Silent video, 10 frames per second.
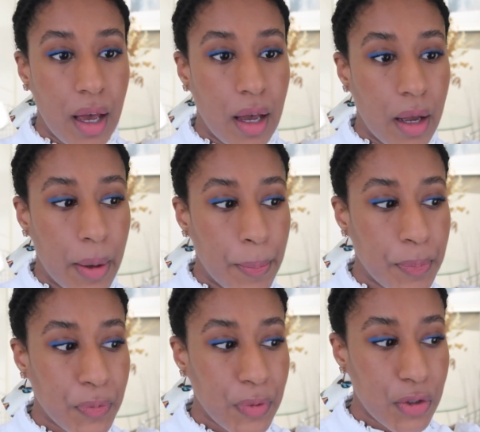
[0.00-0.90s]
um,
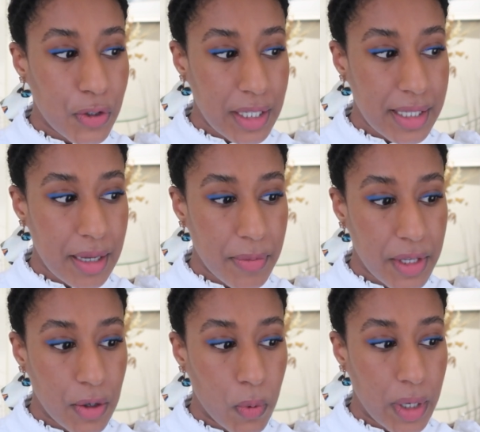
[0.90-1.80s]
so that's
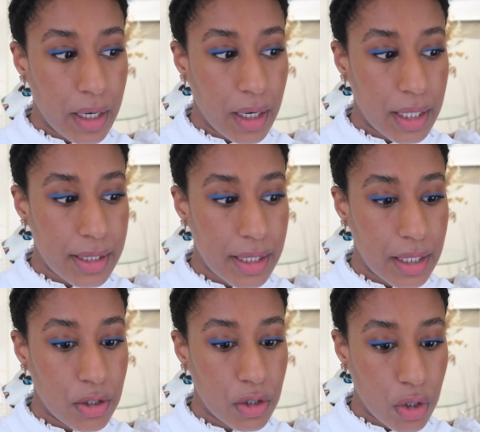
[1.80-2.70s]
something where i
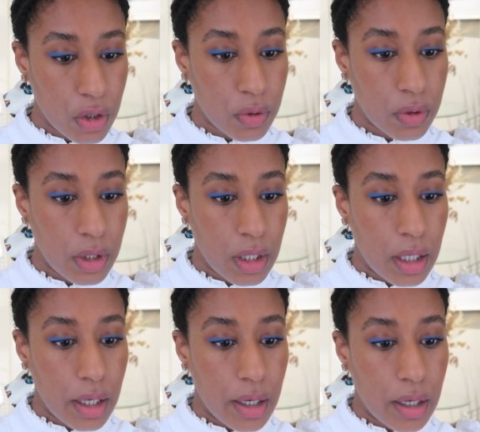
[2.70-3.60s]
said you know
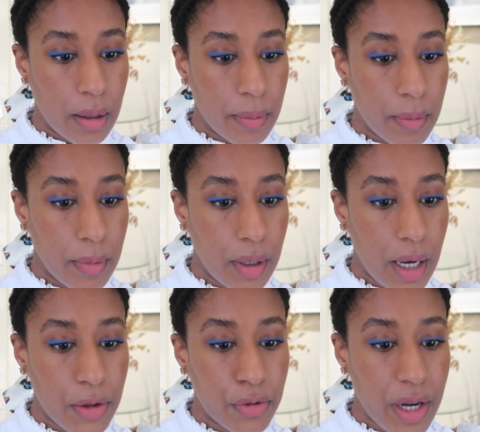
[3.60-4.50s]
um,
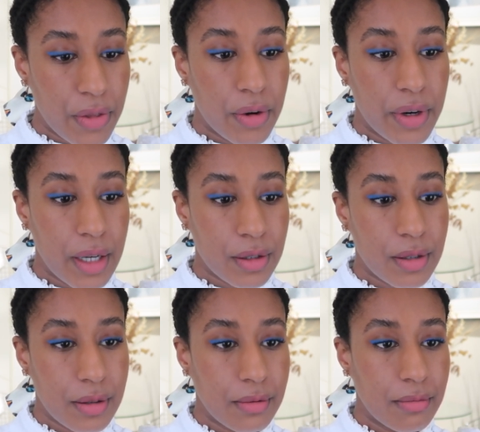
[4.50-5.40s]
i'd rather
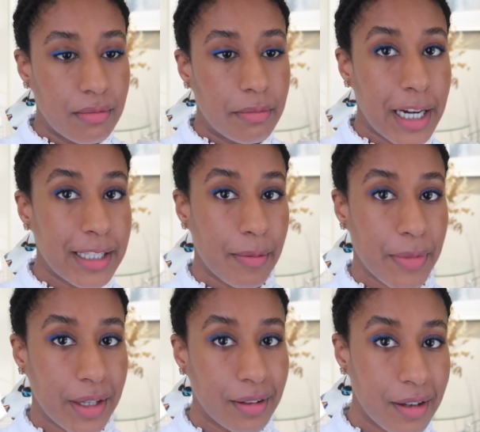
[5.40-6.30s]
not buy
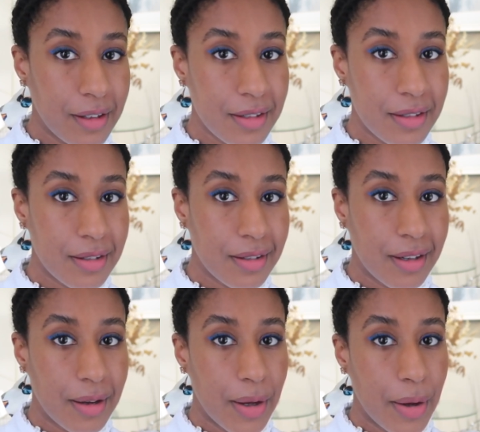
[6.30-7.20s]
something nice
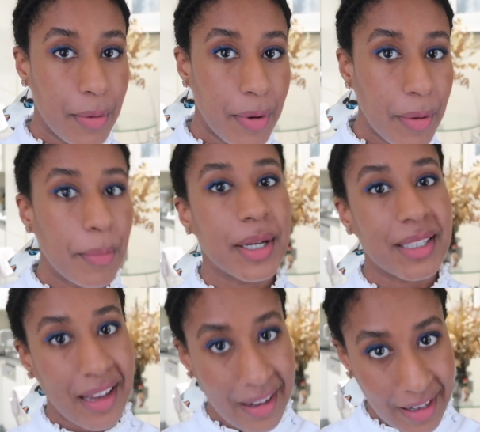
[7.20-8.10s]

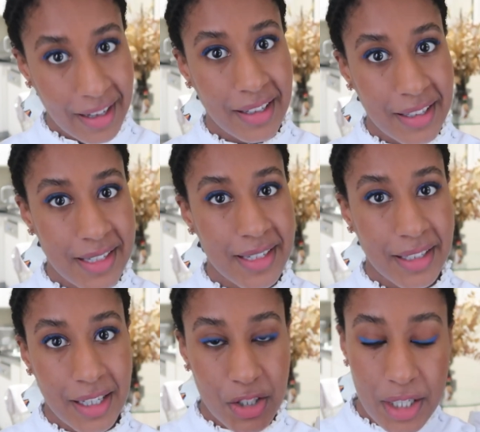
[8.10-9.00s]
but instead
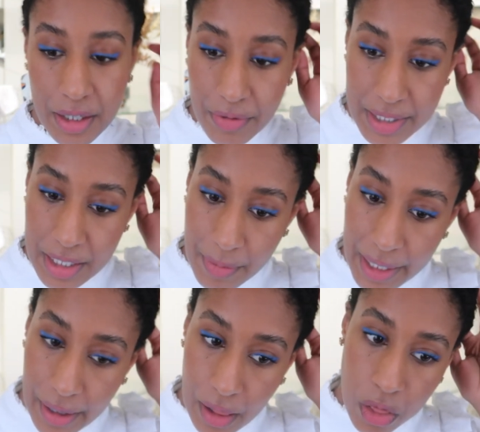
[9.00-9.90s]
actually invest in my
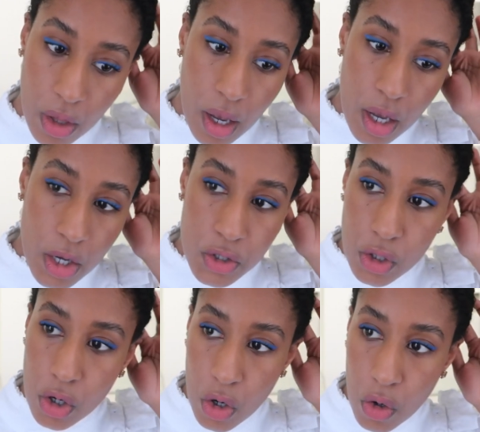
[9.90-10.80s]
health
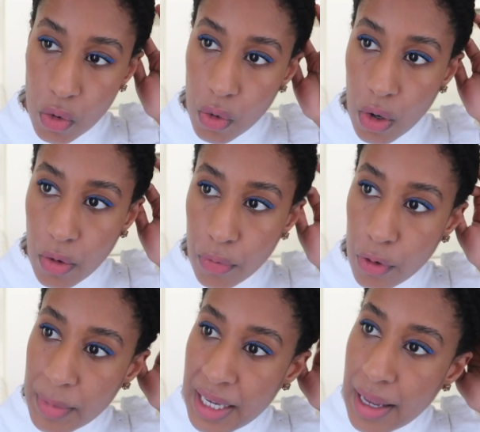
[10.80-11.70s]
so
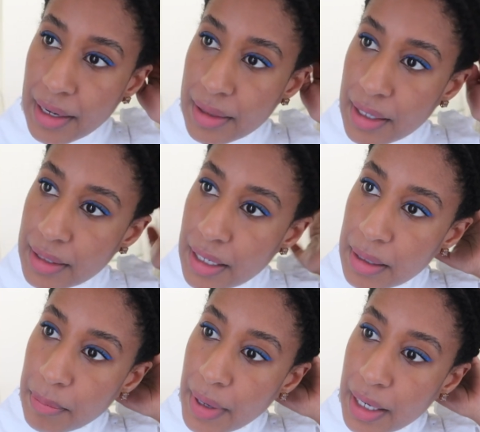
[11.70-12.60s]
for me anything that
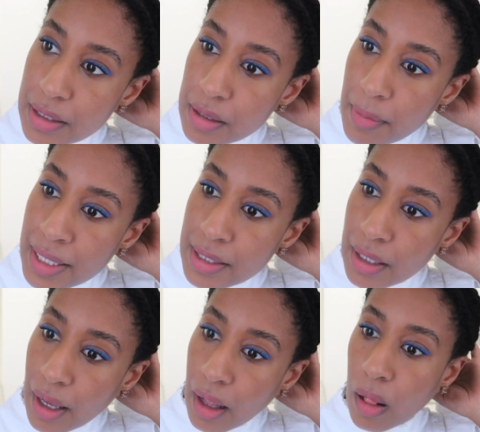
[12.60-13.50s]
impacts mental
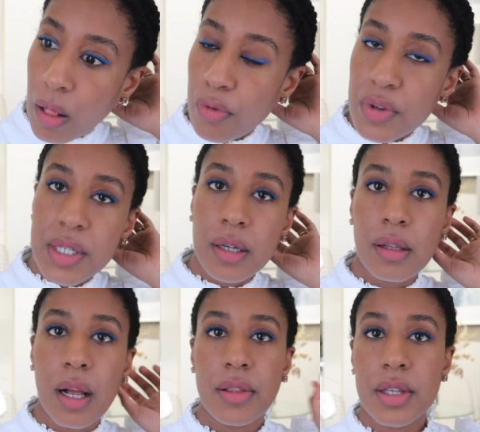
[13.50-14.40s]
health physical
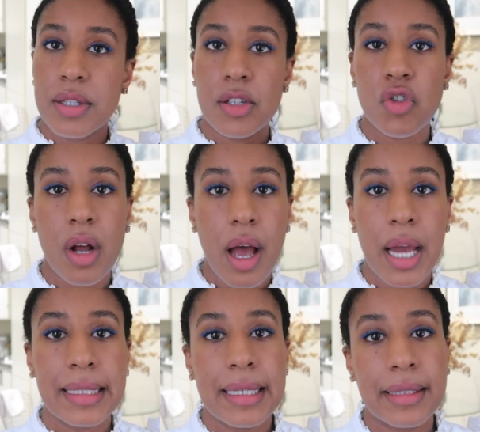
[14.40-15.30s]
health etc
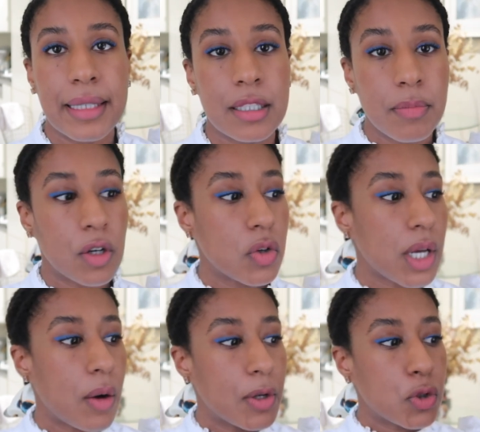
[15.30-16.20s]
i need that because
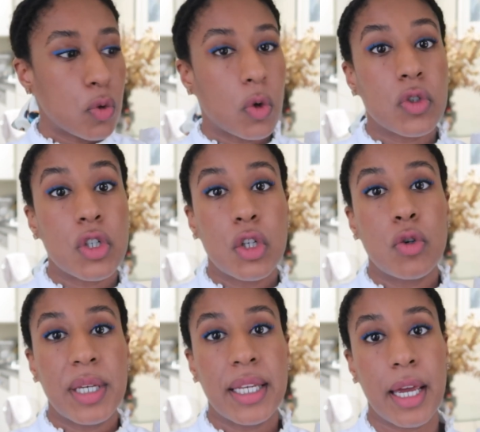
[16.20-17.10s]
i want to continue
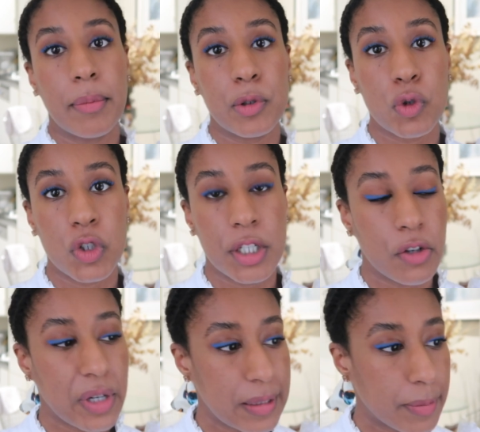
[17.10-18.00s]
being able to
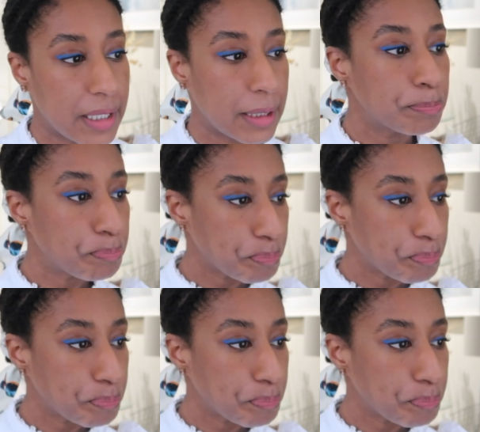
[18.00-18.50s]
generate money